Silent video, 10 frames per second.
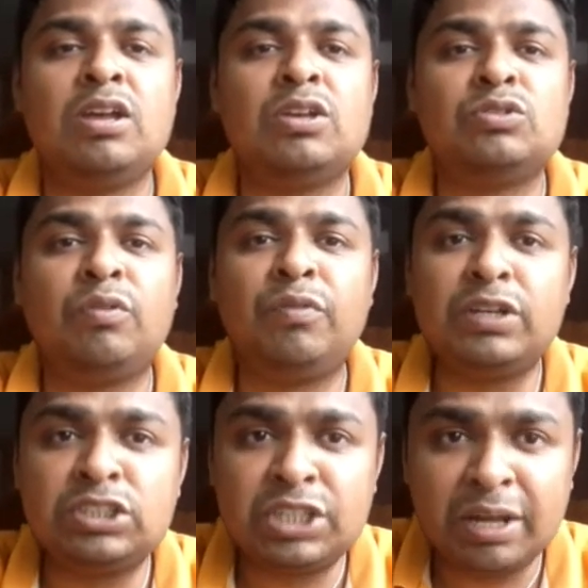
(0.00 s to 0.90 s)
So
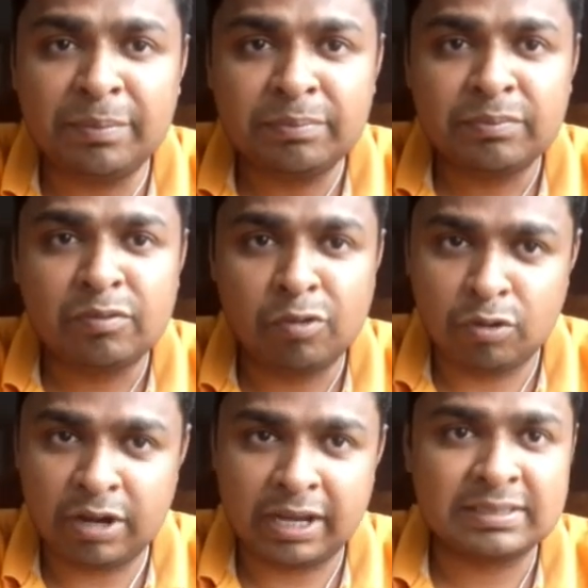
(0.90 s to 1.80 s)
first term
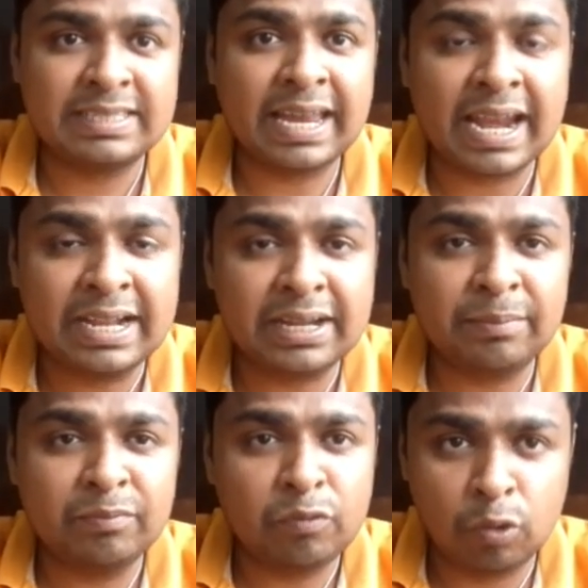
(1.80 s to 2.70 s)
4a, second
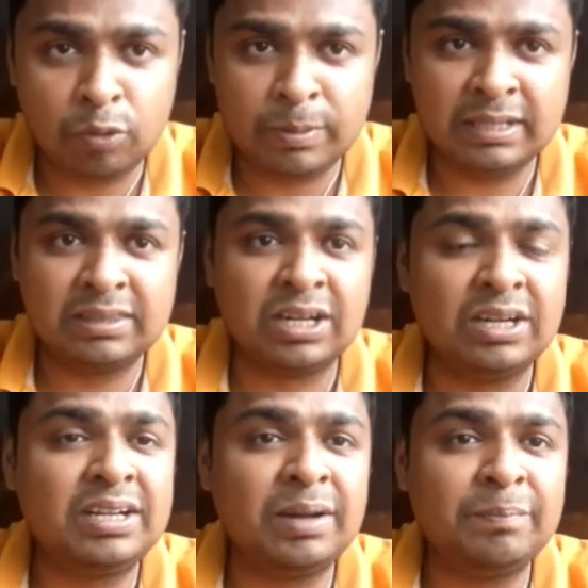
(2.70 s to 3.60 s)
term 4b,
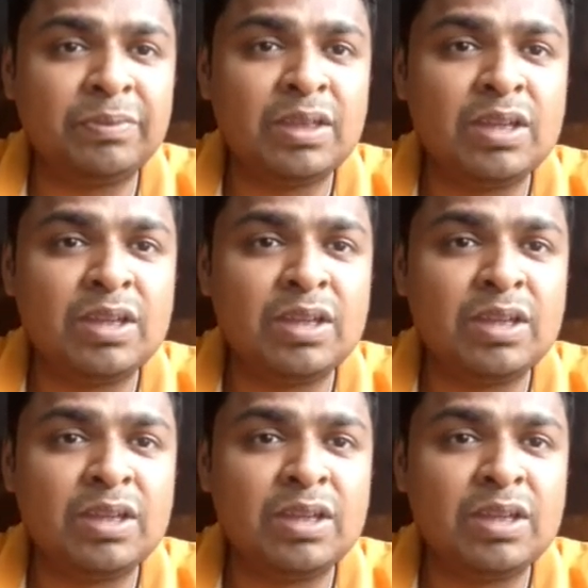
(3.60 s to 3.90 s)
third term